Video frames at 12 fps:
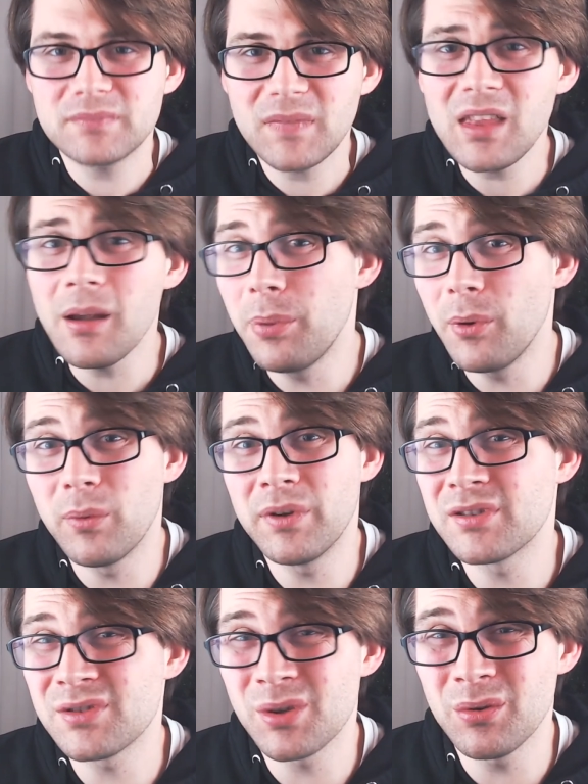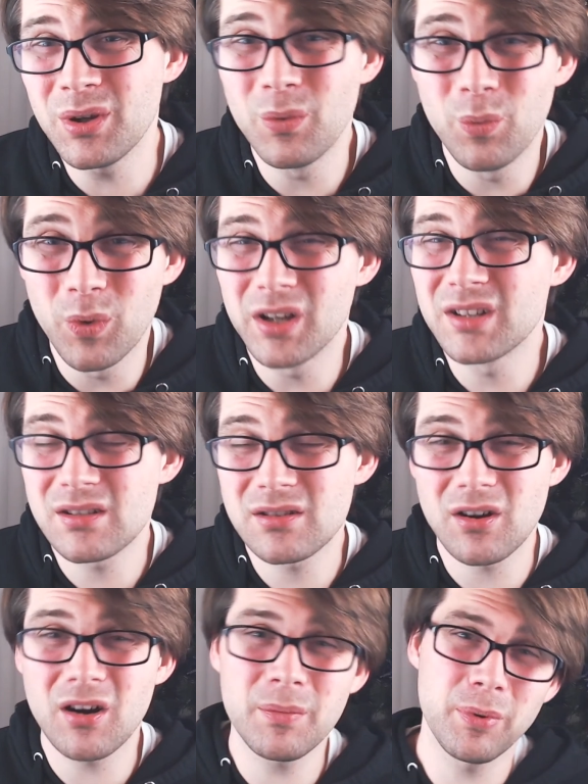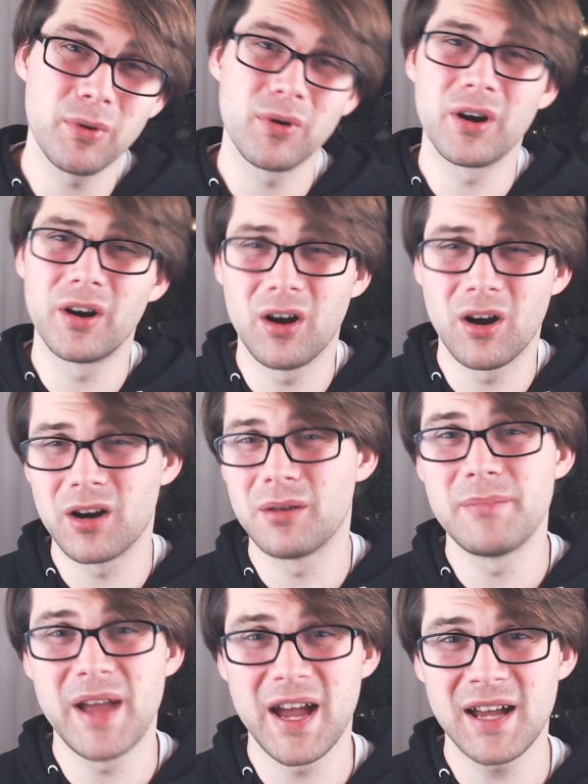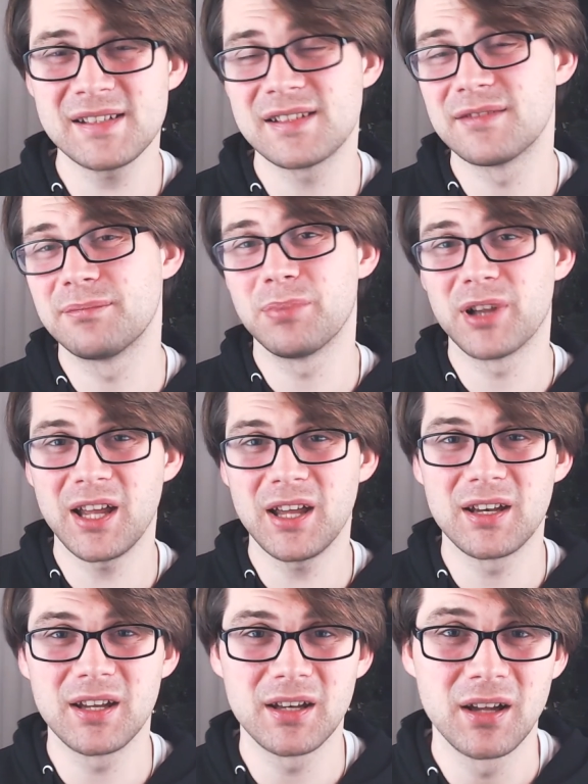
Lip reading: But when there's only one starport on a massive planet,